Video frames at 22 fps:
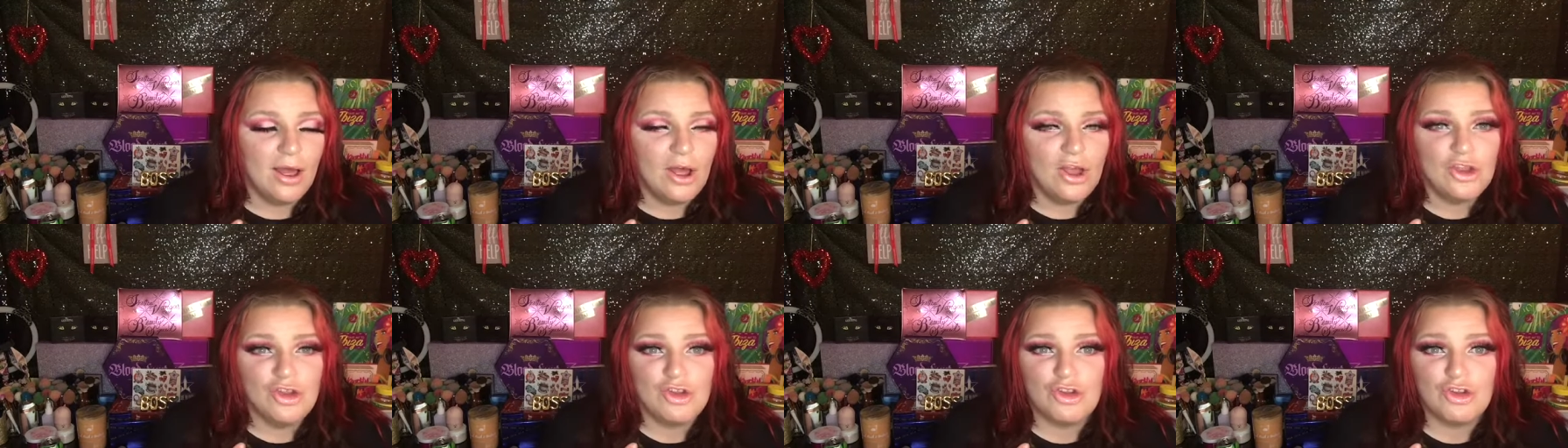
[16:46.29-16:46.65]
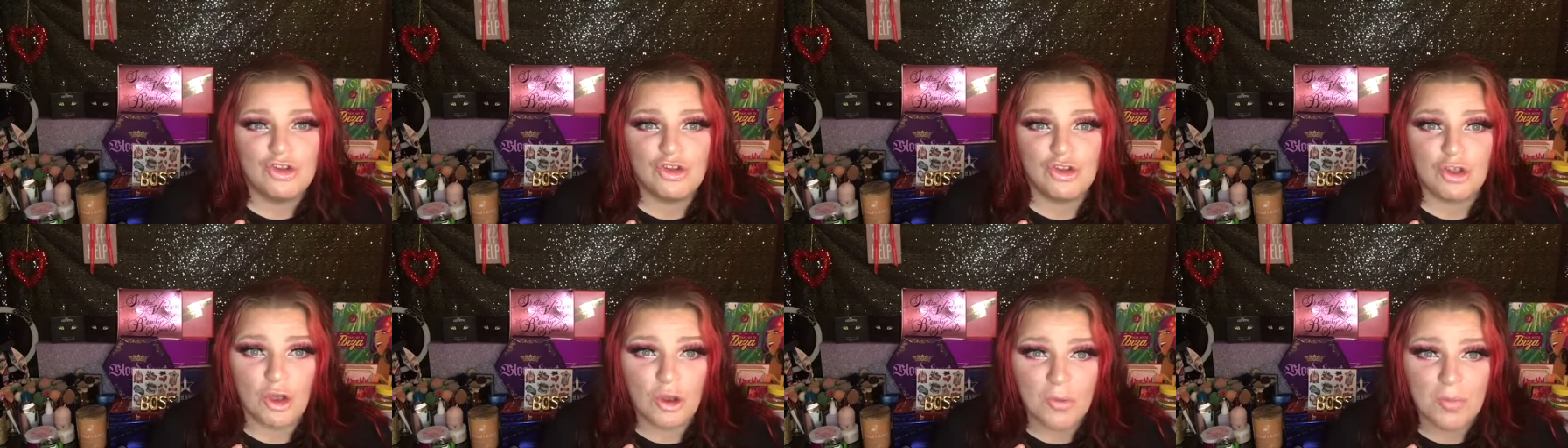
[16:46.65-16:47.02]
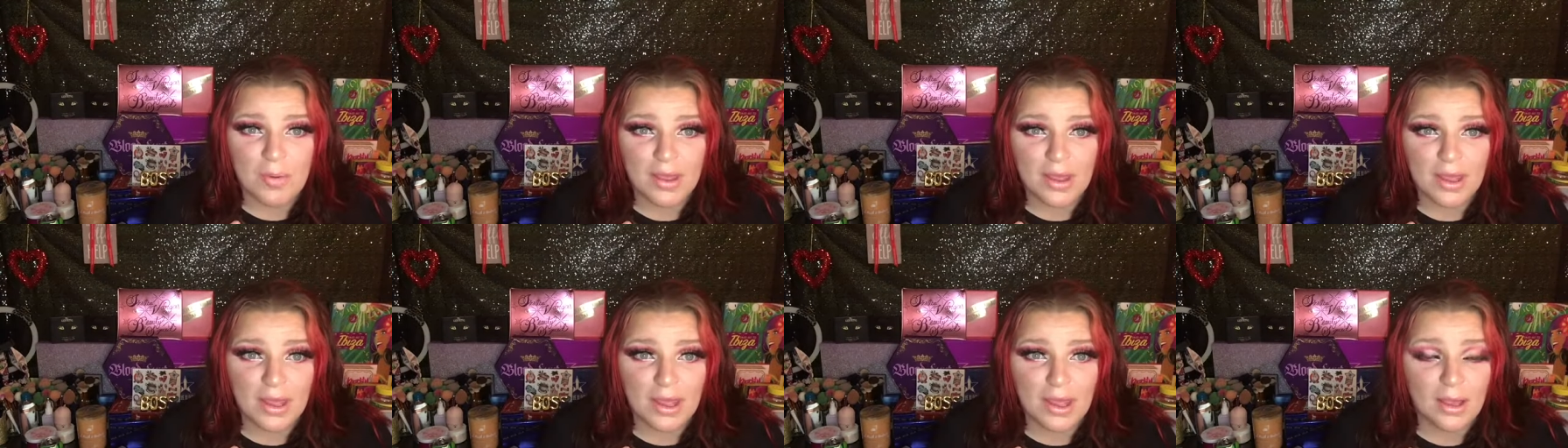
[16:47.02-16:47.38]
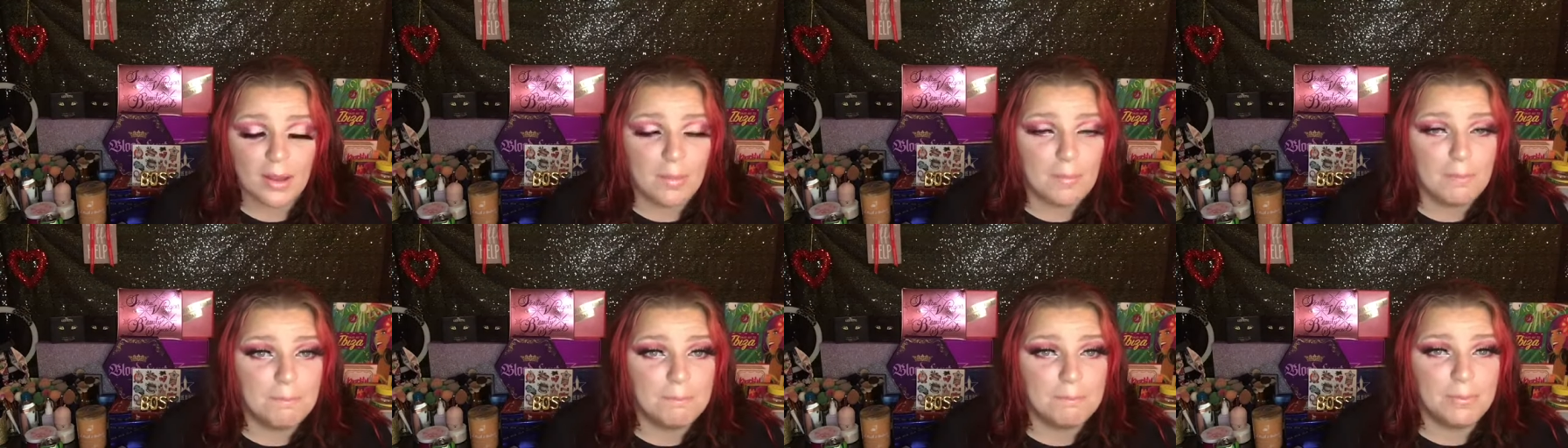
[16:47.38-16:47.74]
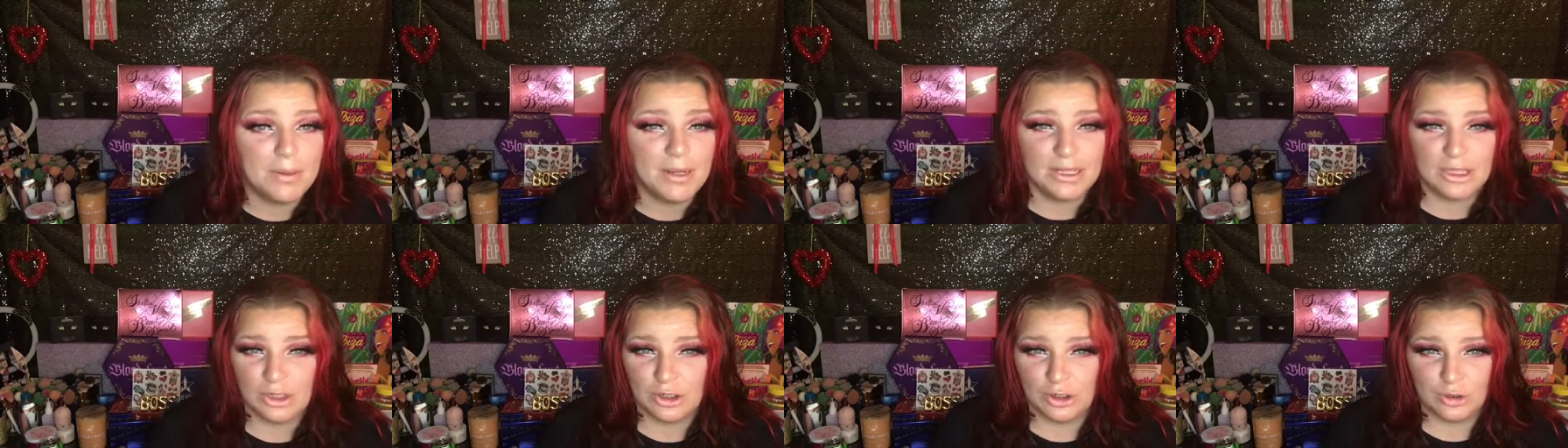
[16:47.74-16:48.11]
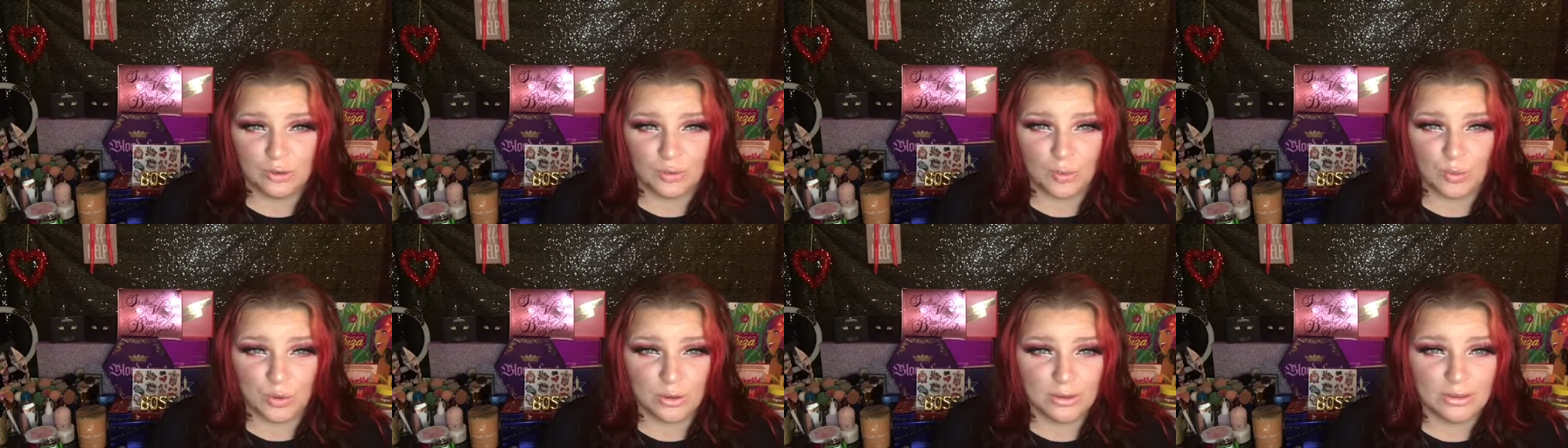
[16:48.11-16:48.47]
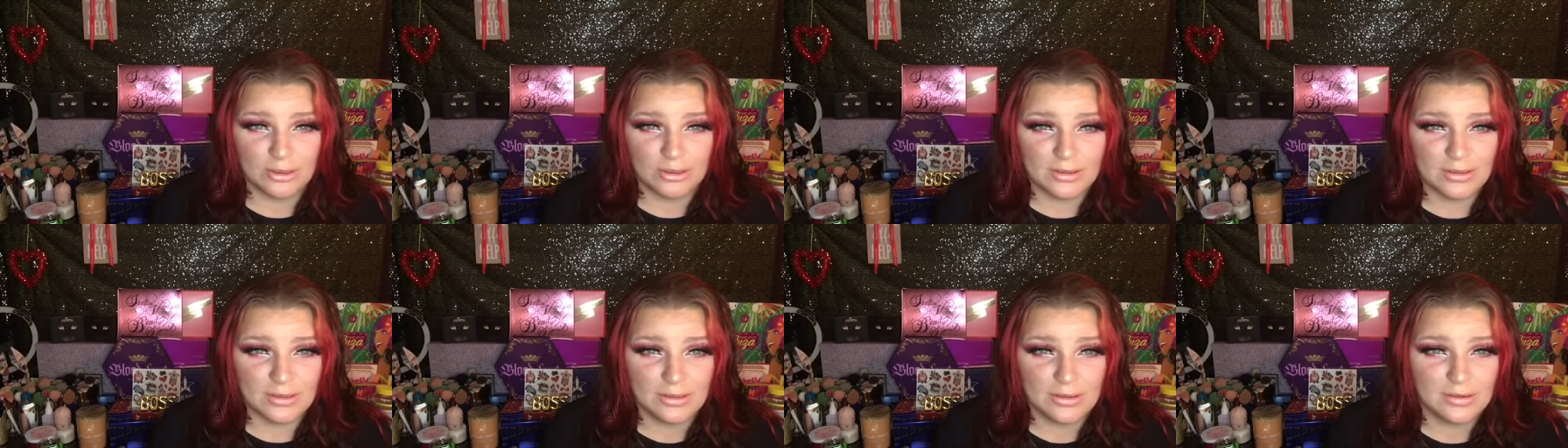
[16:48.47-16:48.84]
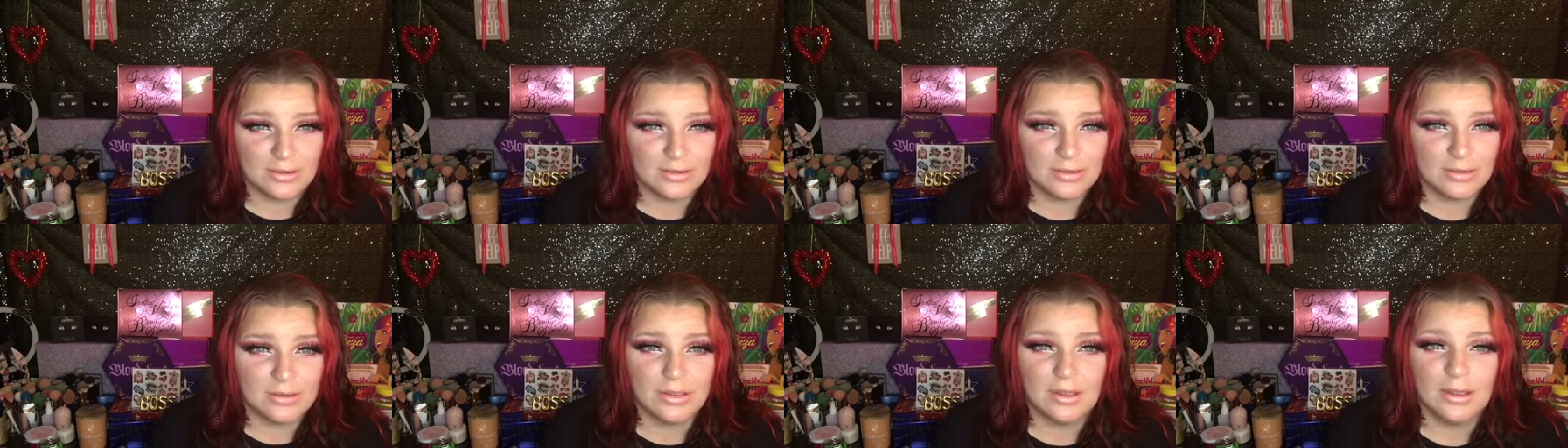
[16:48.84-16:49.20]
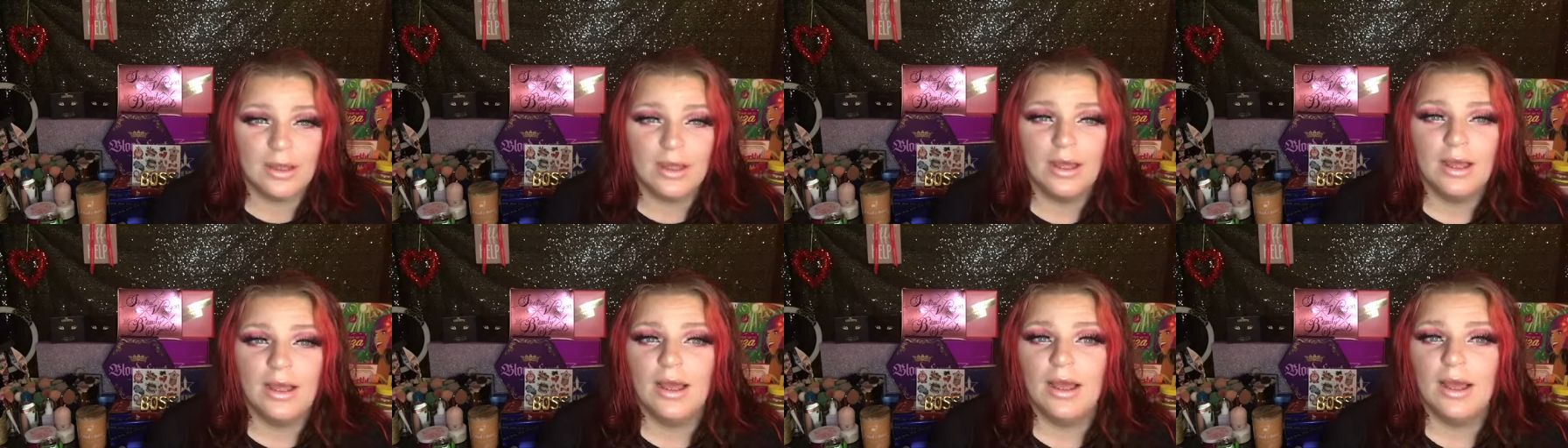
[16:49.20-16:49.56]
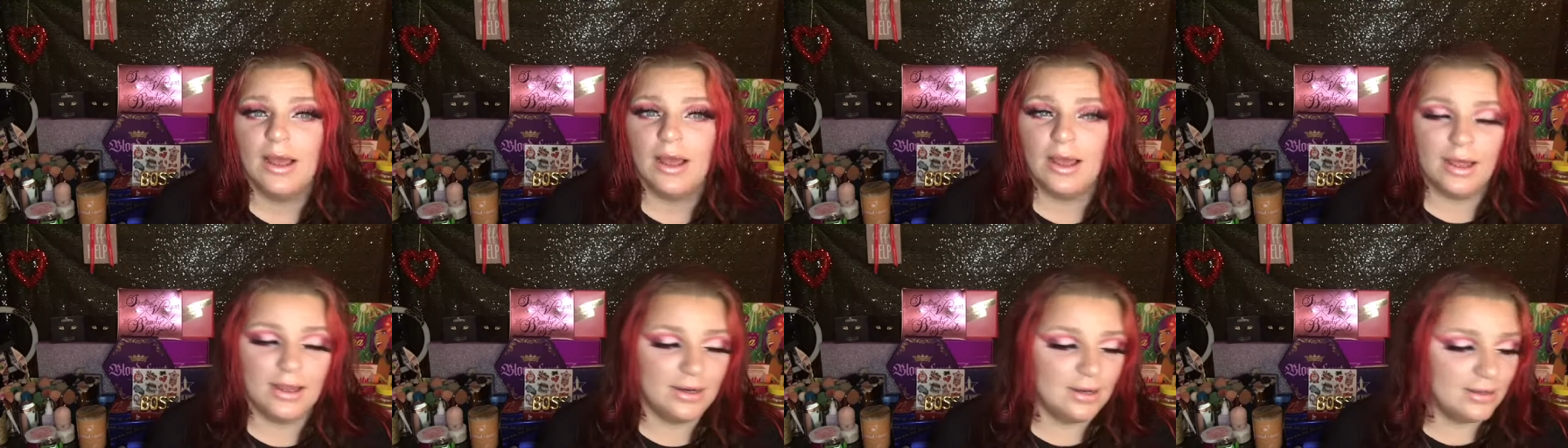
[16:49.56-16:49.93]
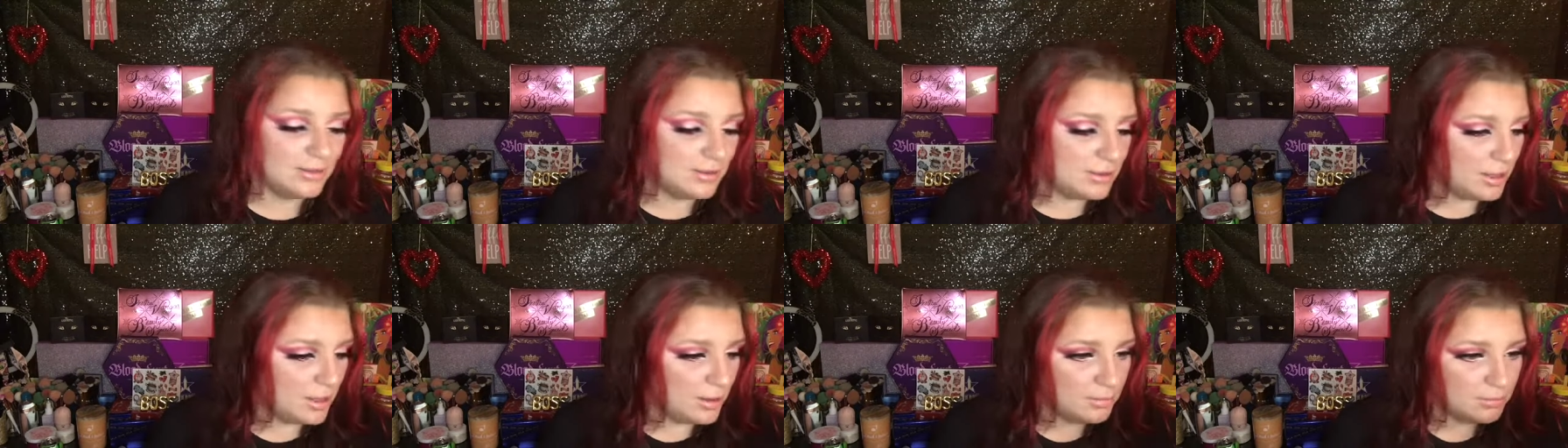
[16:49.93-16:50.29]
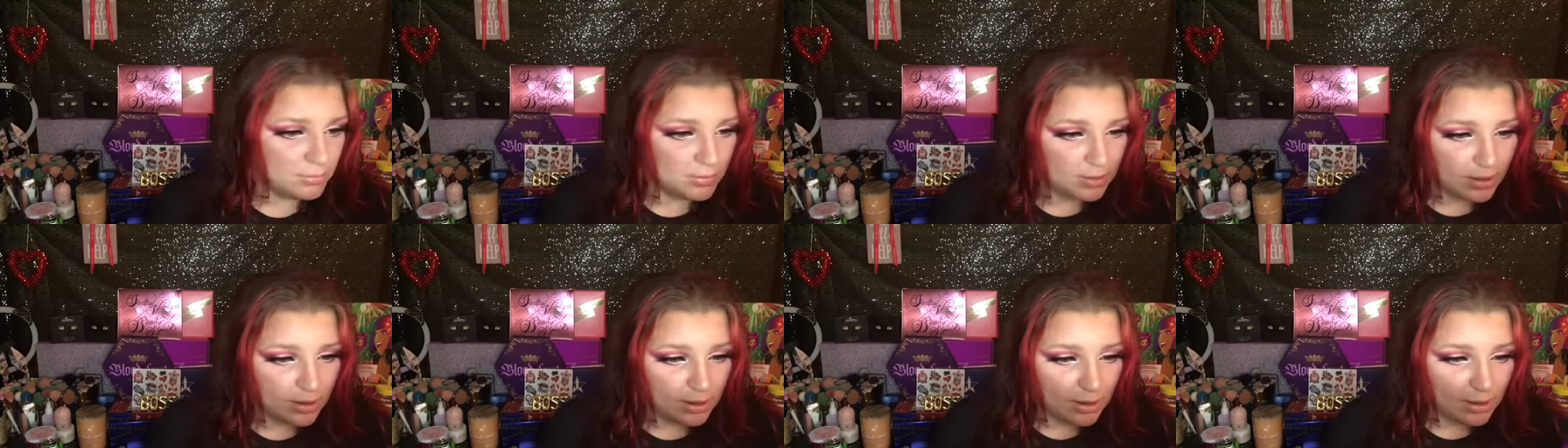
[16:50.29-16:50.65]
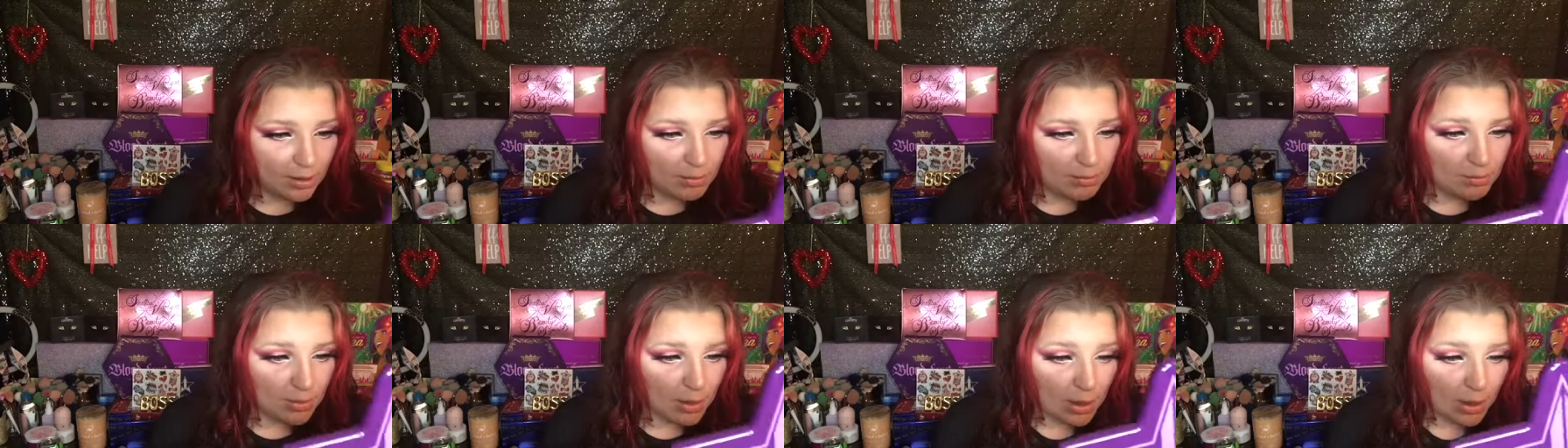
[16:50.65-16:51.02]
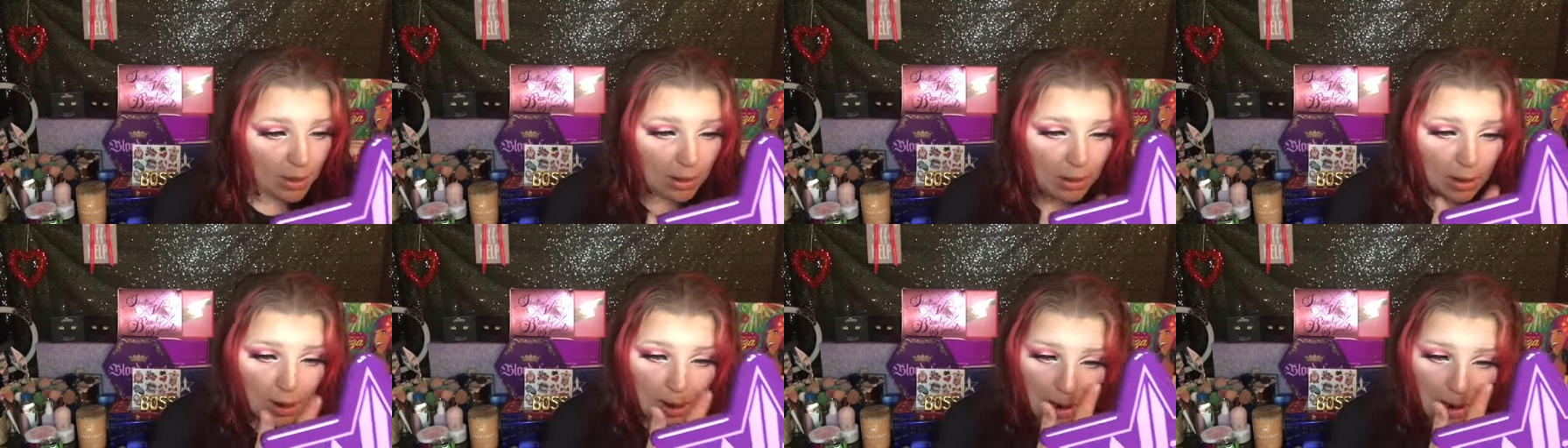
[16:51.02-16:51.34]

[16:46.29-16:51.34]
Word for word: so big but they're gorgeous at the same time. Like,